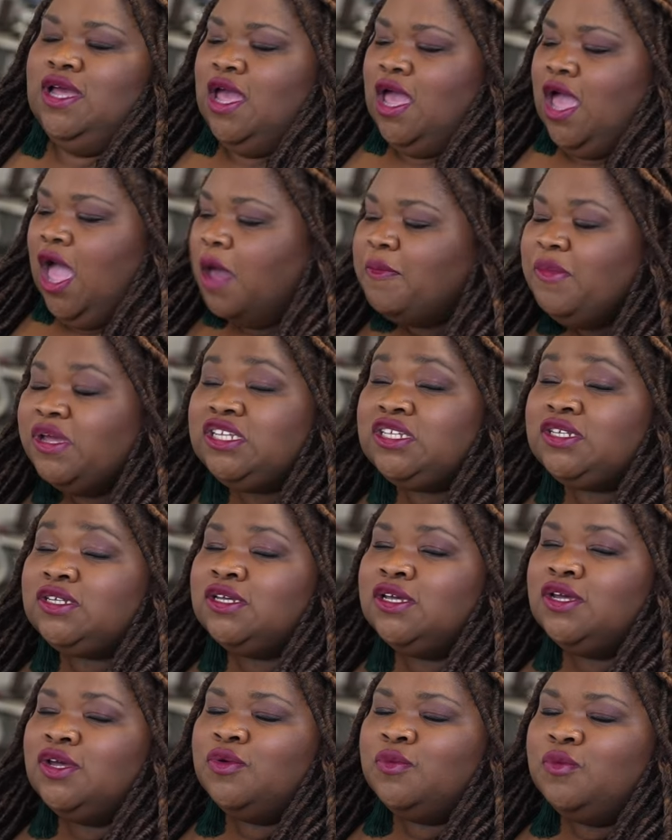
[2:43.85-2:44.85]
how much
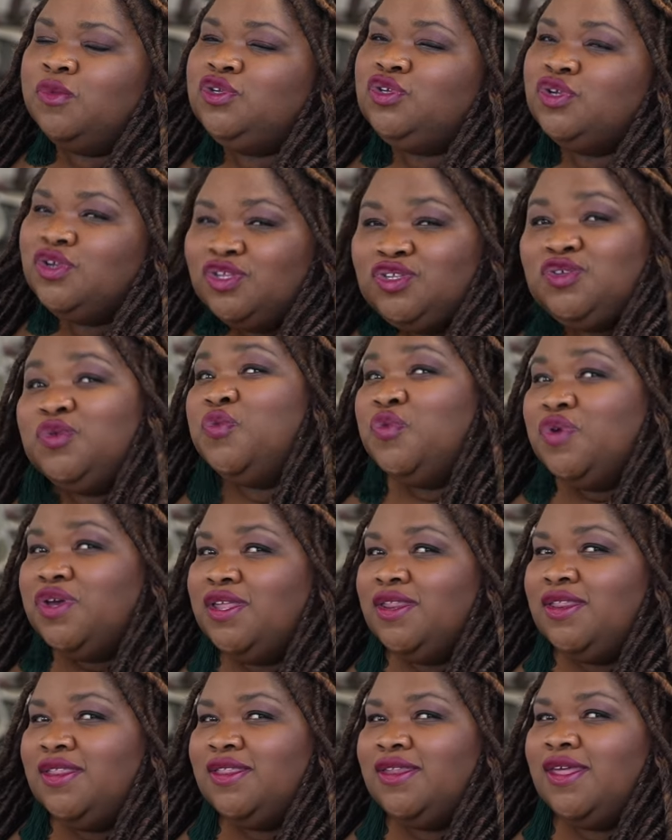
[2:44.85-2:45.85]
would you need to
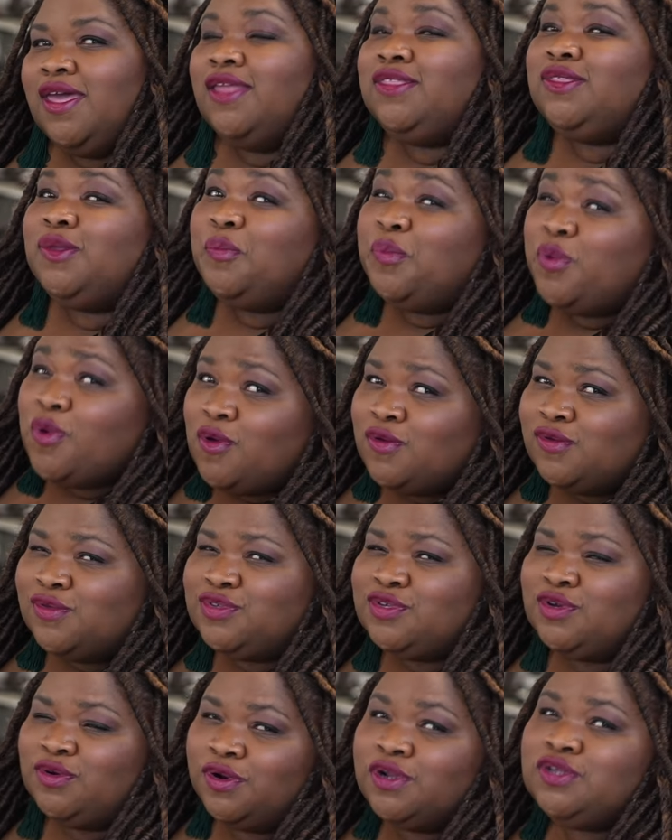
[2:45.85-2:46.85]
win at the
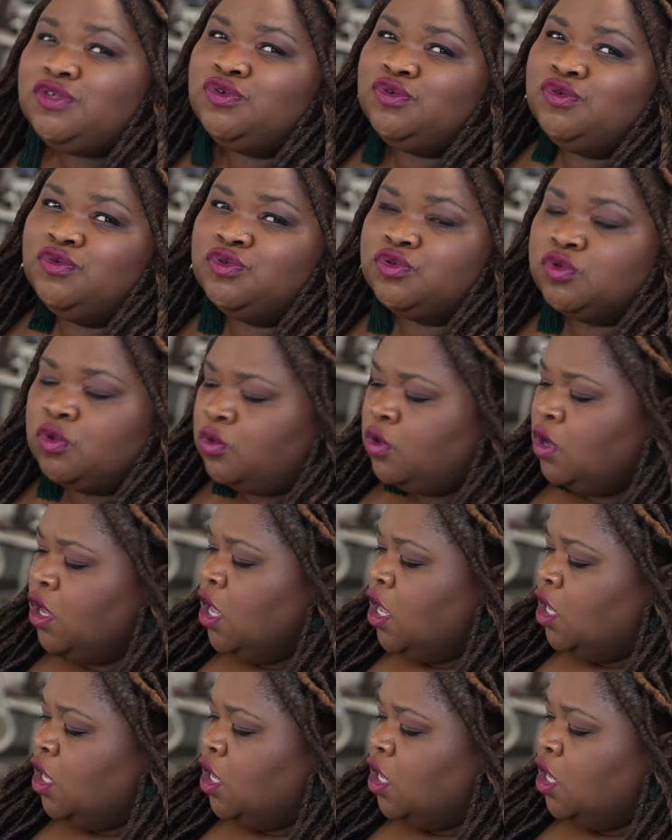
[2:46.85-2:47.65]
polls in order to do so?